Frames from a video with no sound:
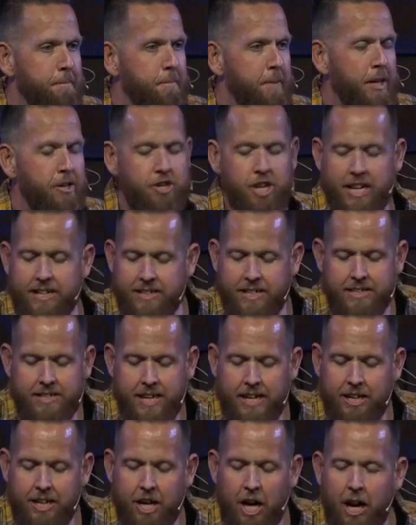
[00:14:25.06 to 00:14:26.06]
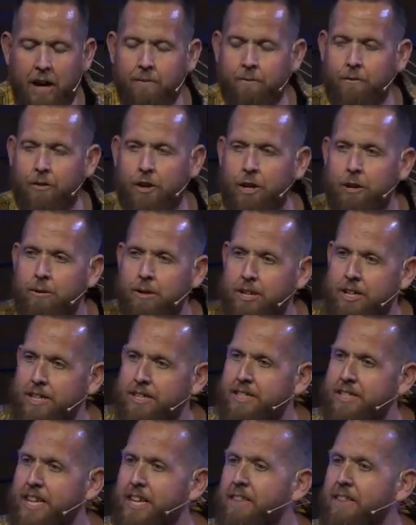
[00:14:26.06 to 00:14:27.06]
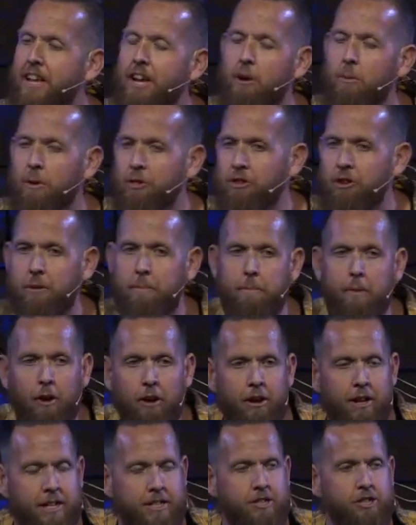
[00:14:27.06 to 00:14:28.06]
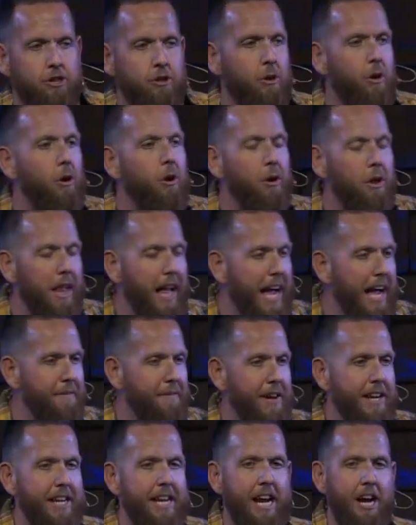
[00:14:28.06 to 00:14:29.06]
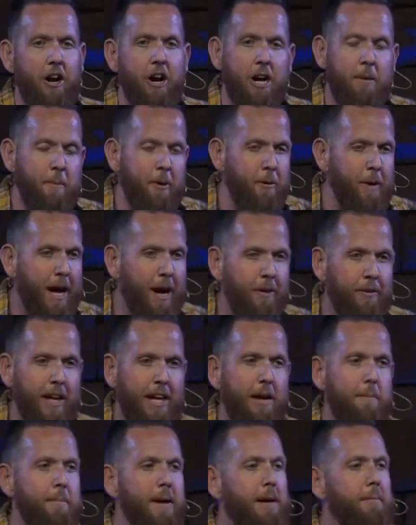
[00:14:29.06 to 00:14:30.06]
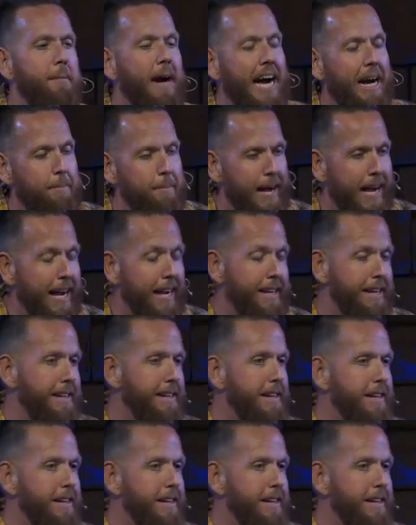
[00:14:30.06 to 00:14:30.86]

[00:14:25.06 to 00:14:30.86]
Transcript: Jesus didn't come for you to just sit there with your burdens your whole life and carry them around like a big backpack